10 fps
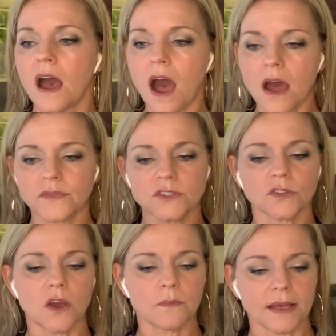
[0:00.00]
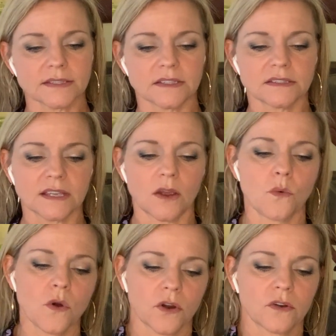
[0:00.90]
Officer Lopez didn't say a
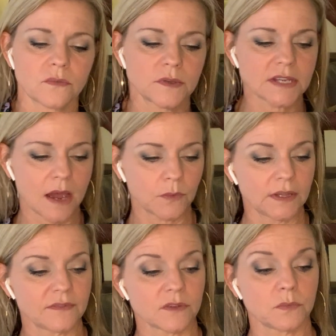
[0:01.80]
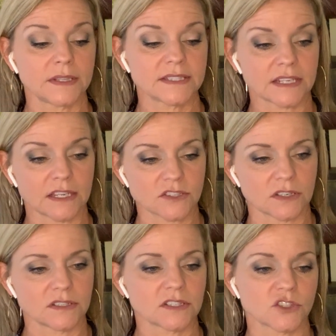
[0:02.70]
word from the time we left the police station
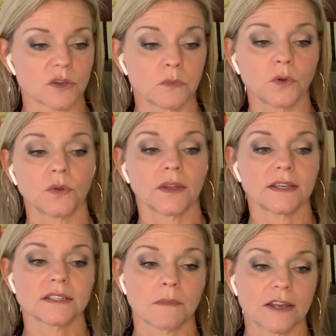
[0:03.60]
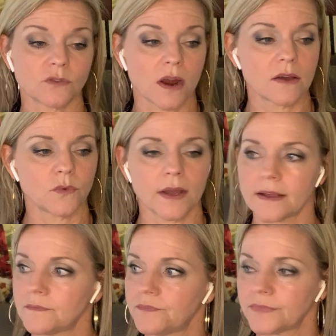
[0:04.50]
until she pulled into my driveway.
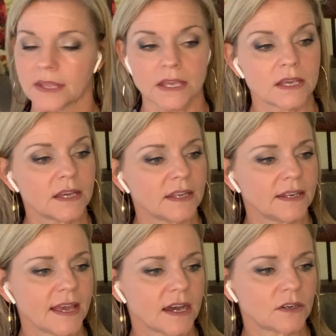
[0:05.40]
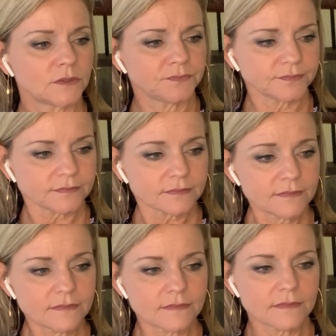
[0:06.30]
Now,
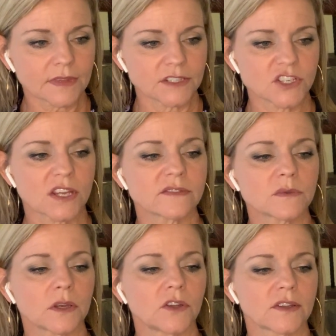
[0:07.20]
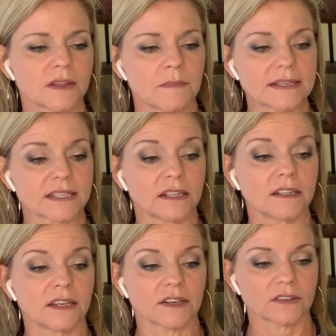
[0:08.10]
she gives me a look that makes it
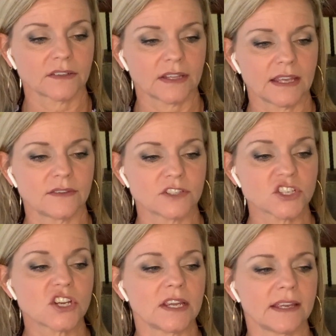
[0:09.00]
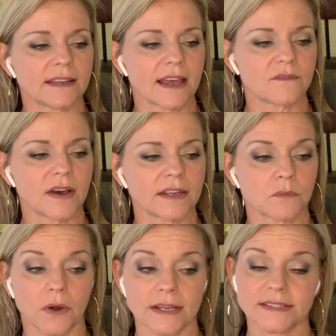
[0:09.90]
clear even she can't find a
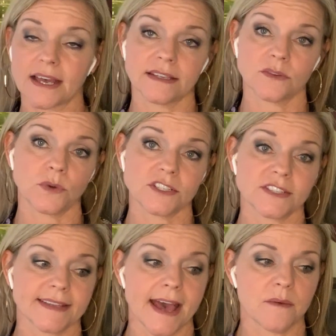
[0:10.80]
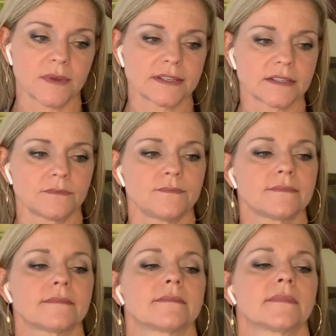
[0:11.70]
bright side to what just happened.
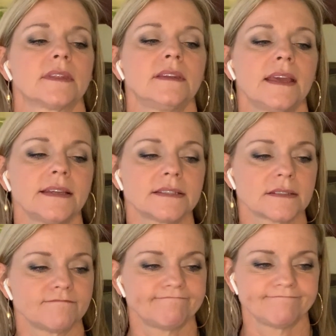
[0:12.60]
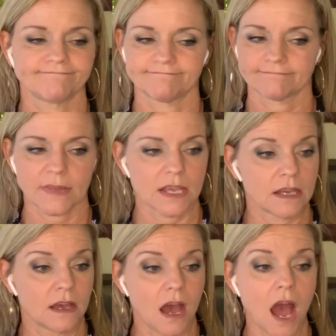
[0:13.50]
Nate,
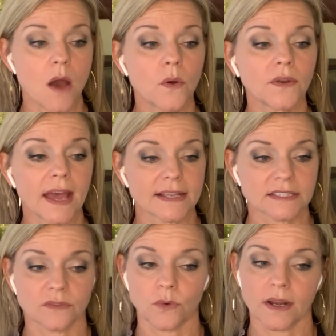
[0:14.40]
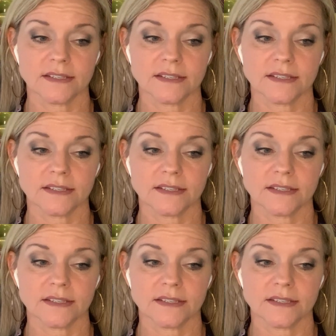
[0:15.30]
I won't ask if what I